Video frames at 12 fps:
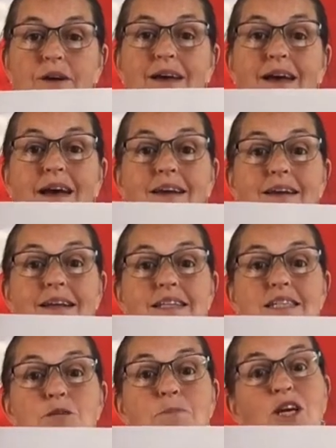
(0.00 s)
And it needs to
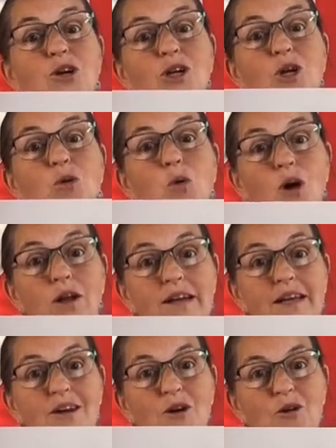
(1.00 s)
be good quality
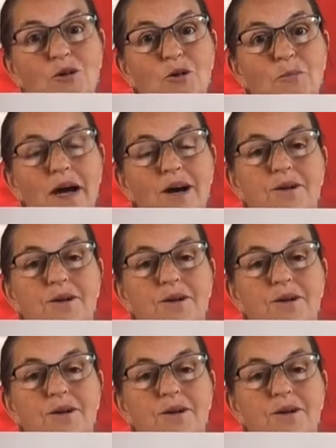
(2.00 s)
cocoa powder